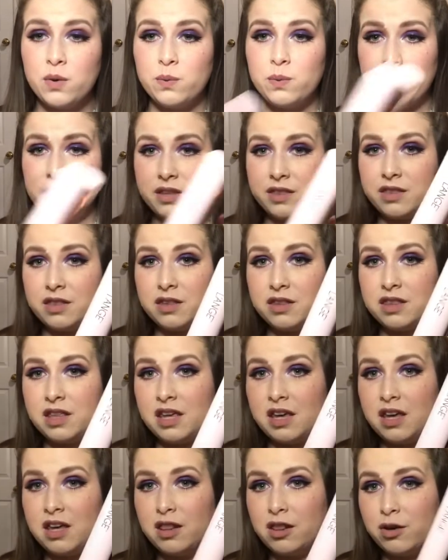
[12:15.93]
with
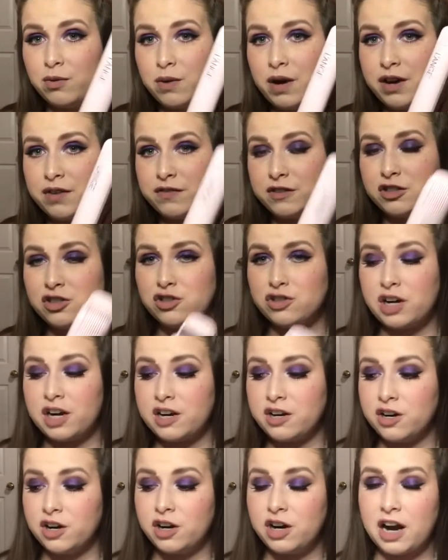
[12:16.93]
the La Rev
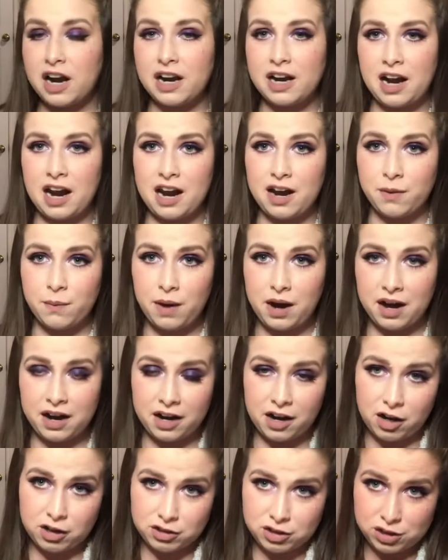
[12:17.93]
straightener, and how
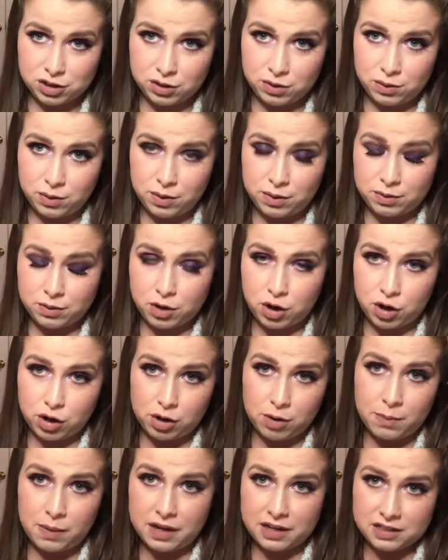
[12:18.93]
I also
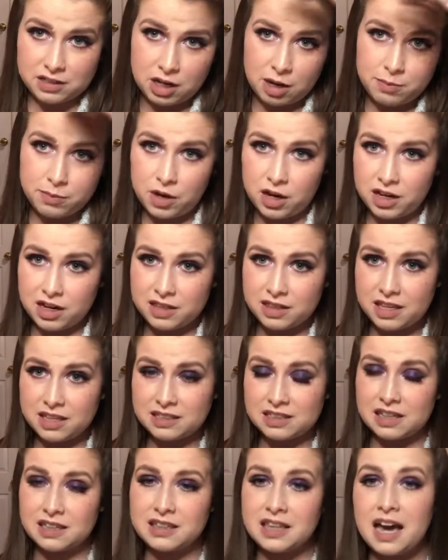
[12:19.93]
curl my top knot and
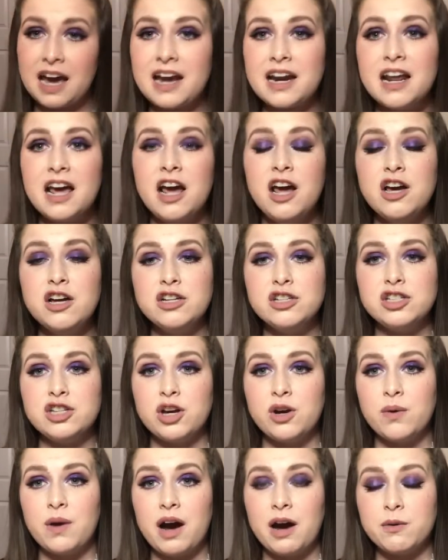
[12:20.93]
things like that. So
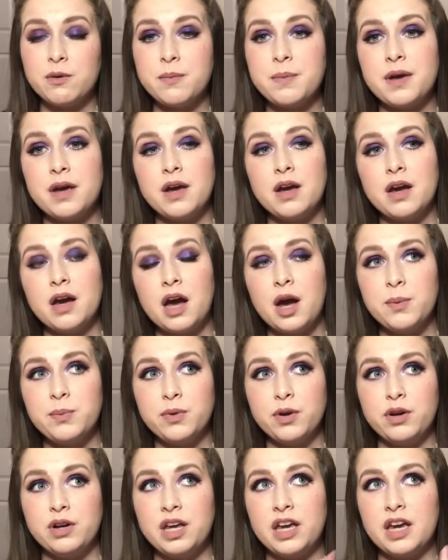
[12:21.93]
I will be
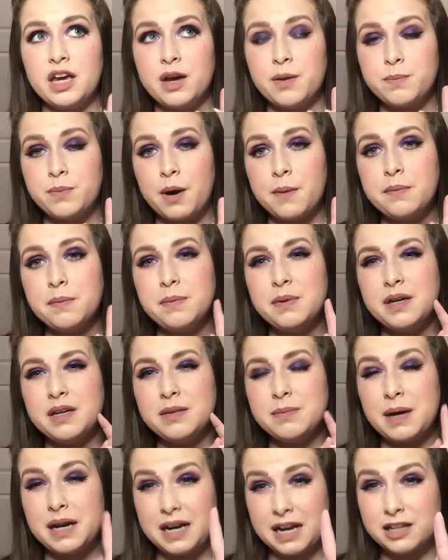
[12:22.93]
uploading,
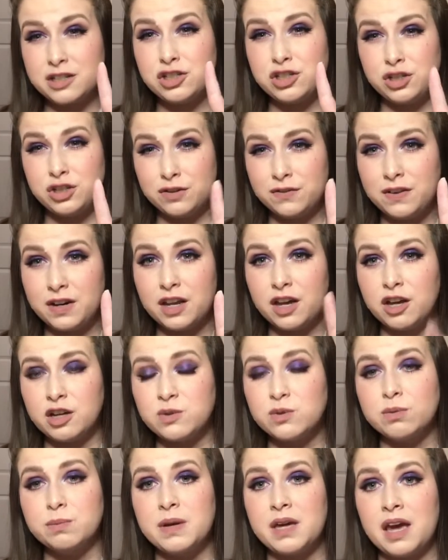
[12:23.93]
probably my next 2
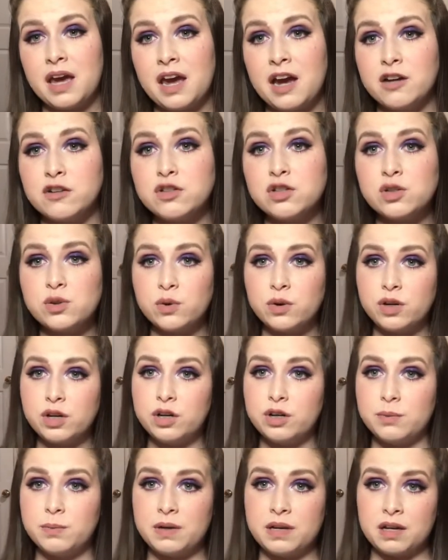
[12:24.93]
videos will be a hair
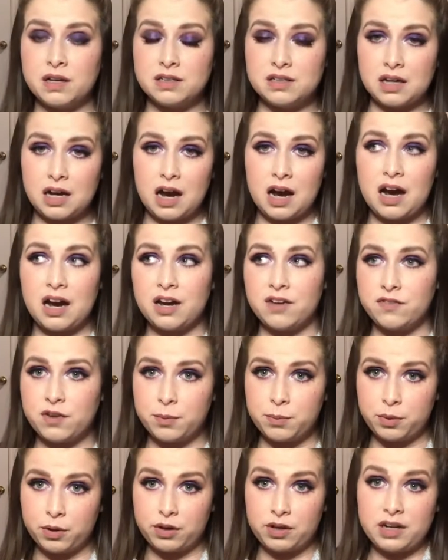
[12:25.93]
tutorial, because I've
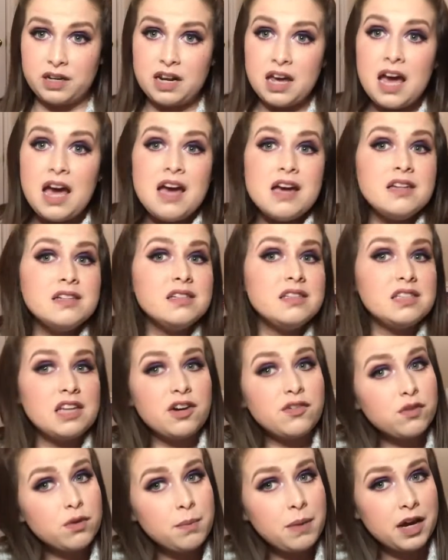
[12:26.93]
uploaded
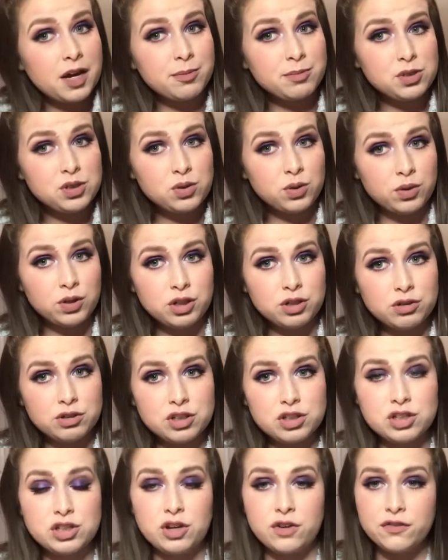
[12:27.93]
several makeup
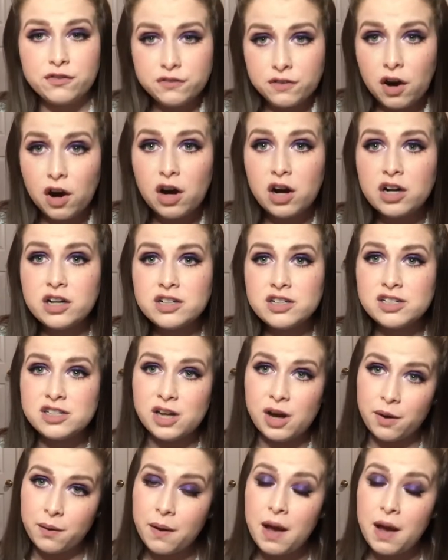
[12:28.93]
tutorials so far. So